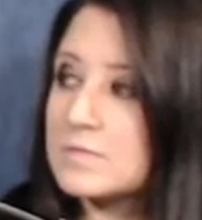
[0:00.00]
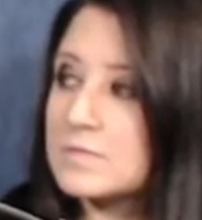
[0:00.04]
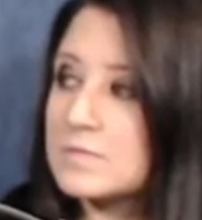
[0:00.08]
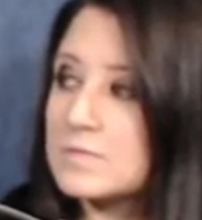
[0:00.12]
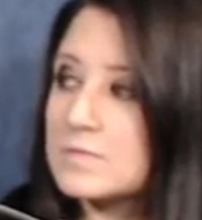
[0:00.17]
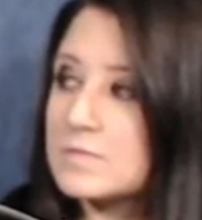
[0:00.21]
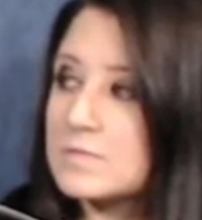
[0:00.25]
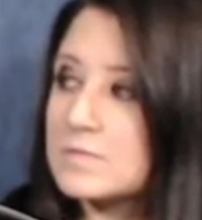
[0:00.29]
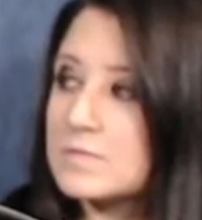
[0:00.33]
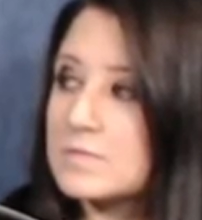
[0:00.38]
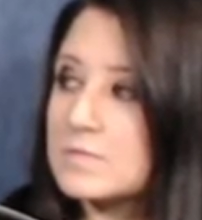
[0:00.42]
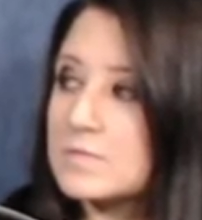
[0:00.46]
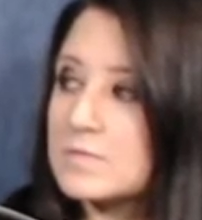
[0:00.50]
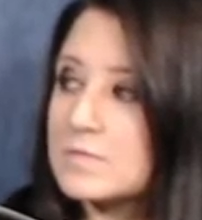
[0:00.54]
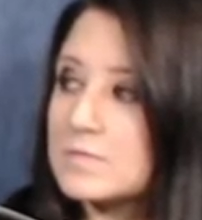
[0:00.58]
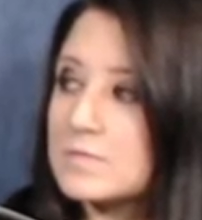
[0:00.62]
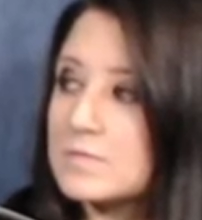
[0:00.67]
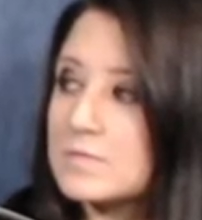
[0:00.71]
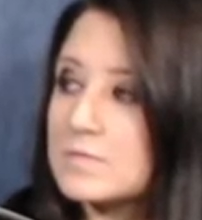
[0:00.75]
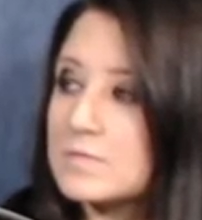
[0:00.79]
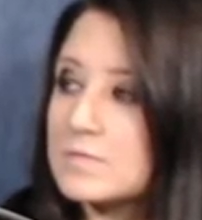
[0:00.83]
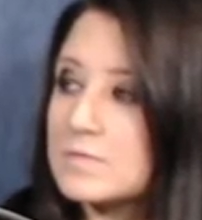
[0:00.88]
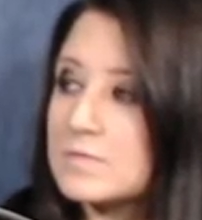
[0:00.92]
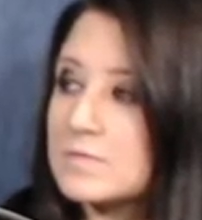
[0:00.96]

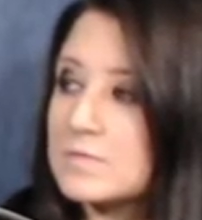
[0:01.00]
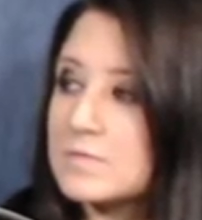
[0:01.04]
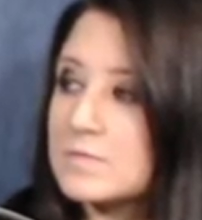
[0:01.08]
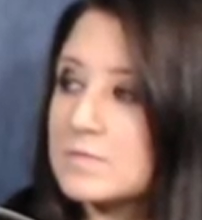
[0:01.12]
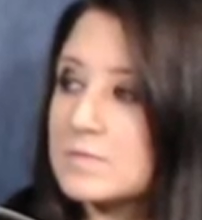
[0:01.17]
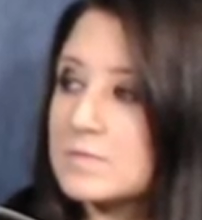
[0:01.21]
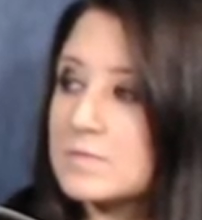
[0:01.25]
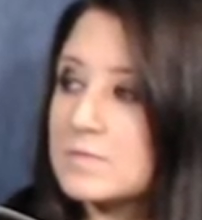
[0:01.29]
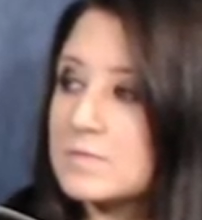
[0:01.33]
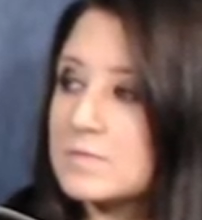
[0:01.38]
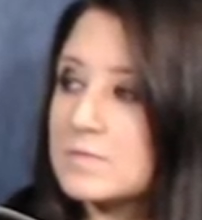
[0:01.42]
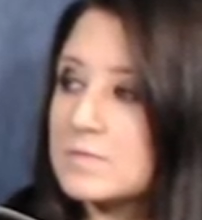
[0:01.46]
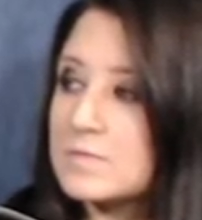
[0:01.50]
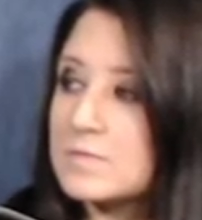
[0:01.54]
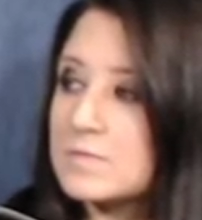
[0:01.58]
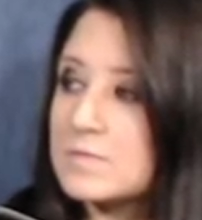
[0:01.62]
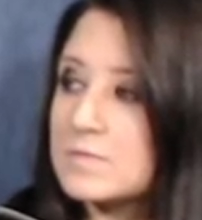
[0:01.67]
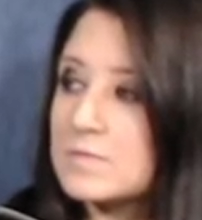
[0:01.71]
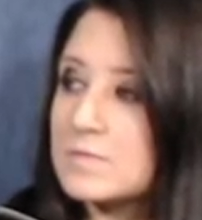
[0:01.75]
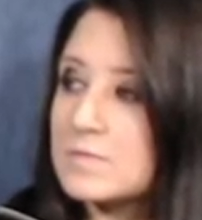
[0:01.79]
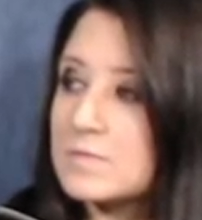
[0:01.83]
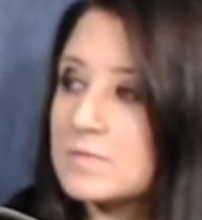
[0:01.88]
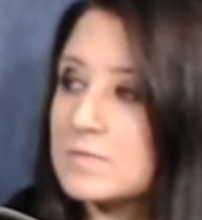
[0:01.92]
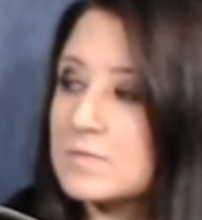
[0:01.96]

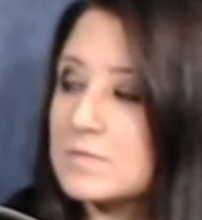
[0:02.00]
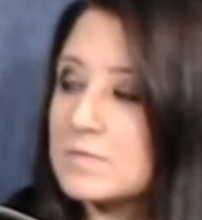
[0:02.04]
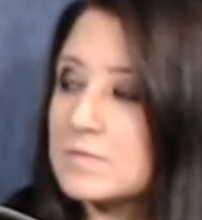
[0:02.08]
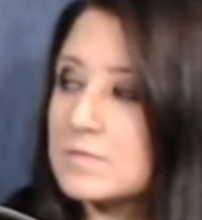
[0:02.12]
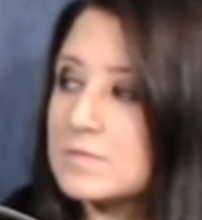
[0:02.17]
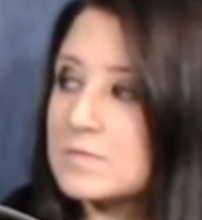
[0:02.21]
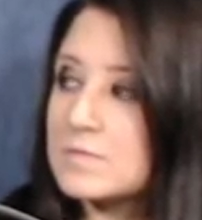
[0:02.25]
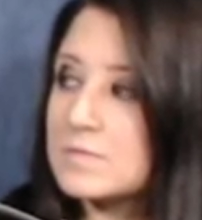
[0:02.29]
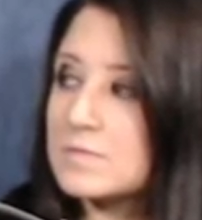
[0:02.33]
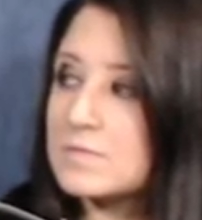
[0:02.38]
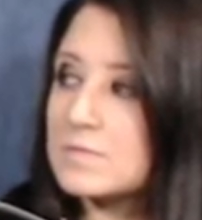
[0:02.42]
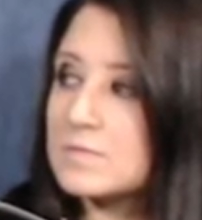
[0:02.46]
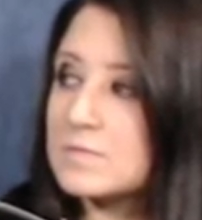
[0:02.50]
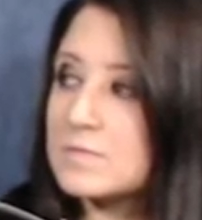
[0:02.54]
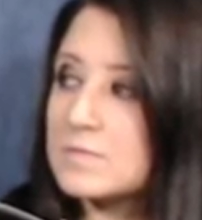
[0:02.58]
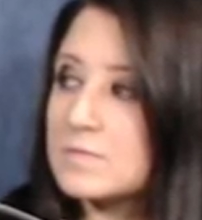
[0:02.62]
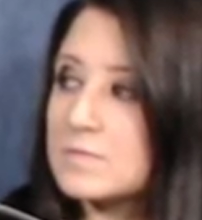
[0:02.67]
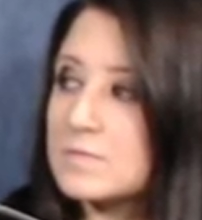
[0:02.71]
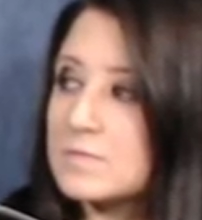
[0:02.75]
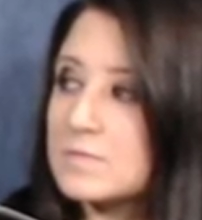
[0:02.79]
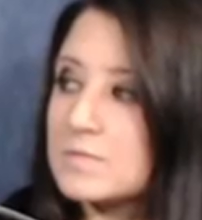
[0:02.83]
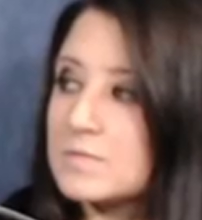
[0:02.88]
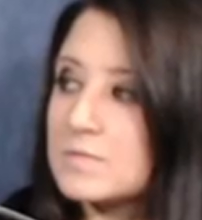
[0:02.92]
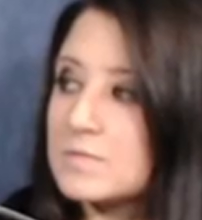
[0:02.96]

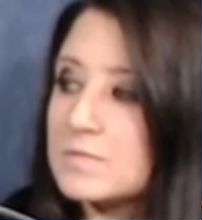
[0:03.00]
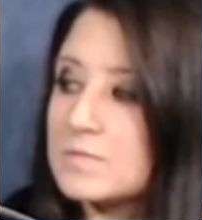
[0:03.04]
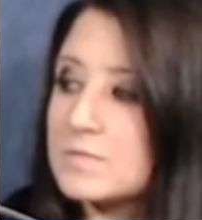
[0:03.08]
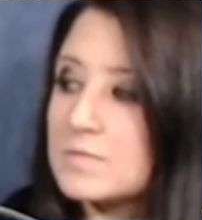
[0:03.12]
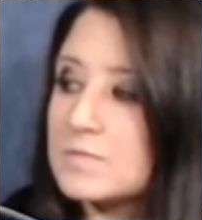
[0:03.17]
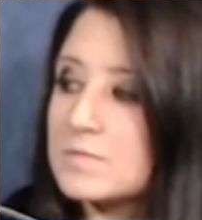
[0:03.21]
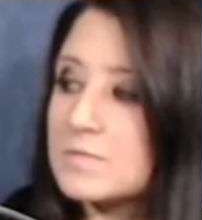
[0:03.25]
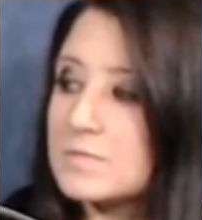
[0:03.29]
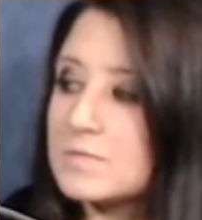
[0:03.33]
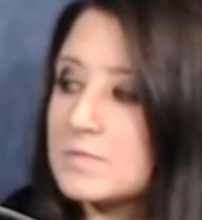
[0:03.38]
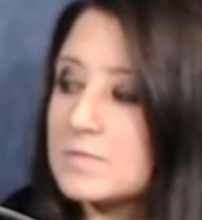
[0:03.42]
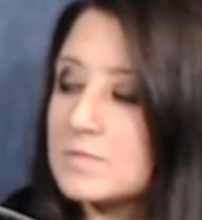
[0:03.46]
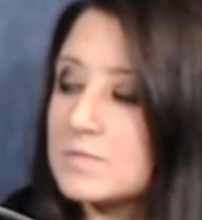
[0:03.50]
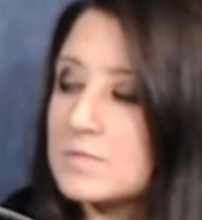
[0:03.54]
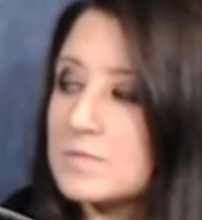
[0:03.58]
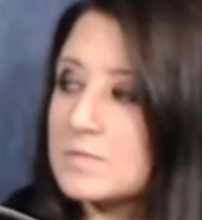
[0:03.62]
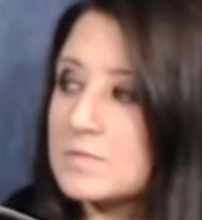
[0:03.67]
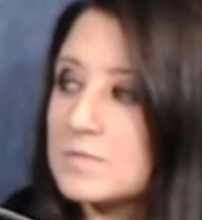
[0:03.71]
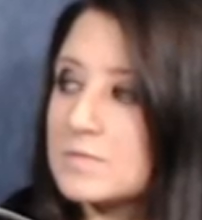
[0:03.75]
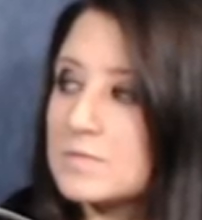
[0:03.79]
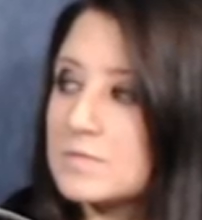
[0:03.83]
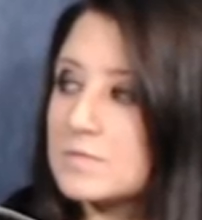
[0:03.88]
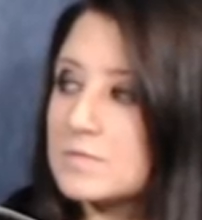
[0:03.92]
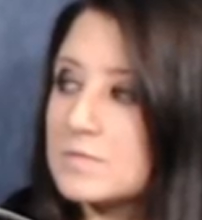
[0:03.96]

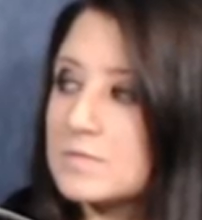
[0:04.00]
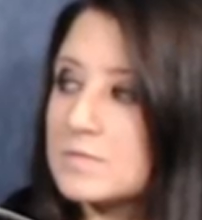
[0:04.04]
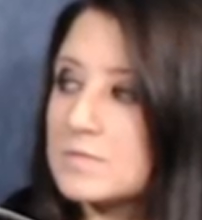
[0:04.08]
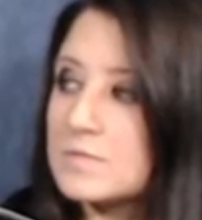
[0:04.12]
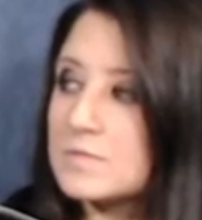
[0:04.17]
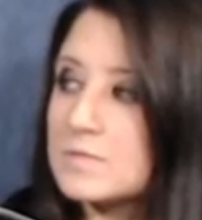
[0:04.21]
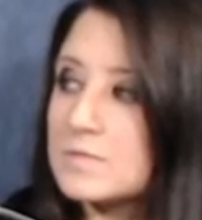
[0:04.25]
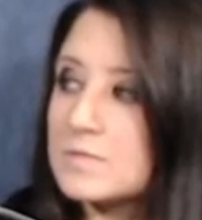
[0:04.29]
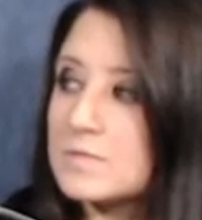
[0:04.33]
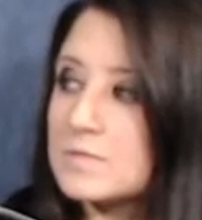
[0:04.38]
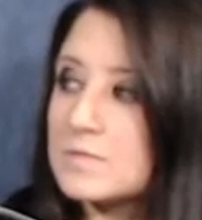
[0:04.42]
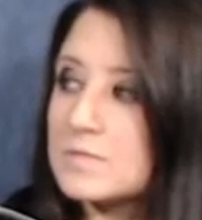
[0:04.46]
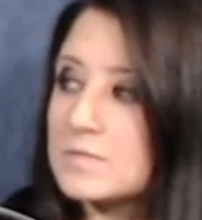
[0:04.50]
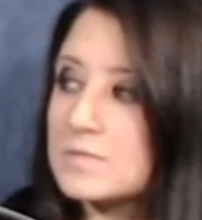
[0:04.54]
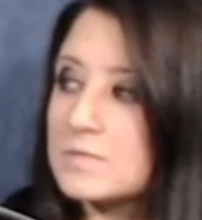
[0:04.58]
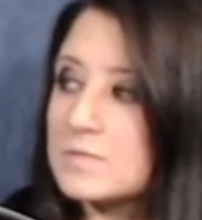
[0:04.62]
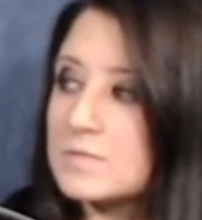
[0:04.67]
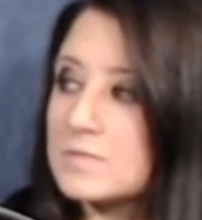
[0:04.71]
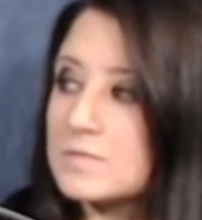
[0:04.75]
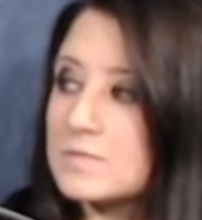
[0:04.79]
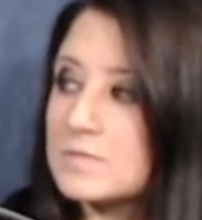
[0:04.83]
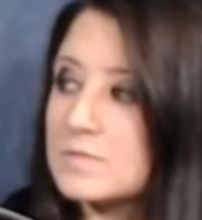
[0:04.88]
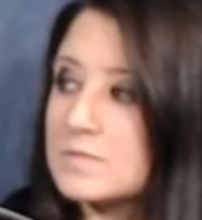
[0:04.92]
(silent)